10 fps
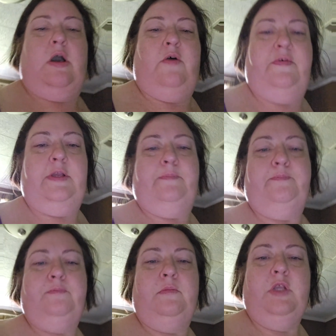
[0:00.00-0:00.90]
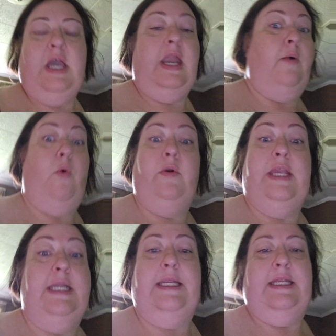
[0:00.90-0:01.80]
coffee. And I won't
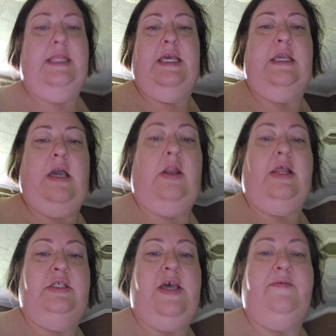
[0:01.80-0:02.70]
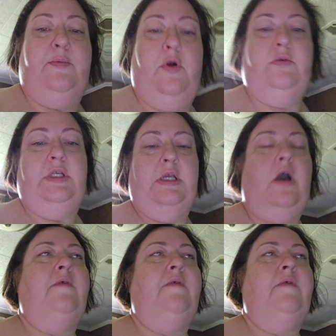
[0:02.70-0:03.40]
eat anything. I'll just have a protein